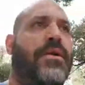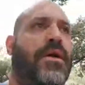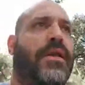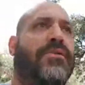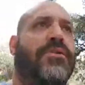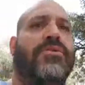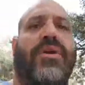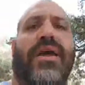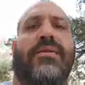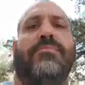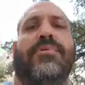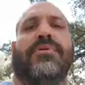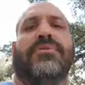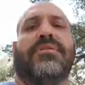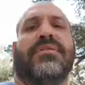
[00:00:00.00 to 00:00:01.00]
I don't know who Adam
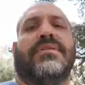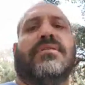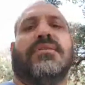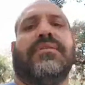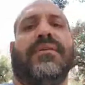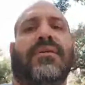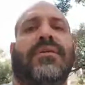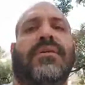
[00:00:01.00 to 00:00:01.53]
Post is.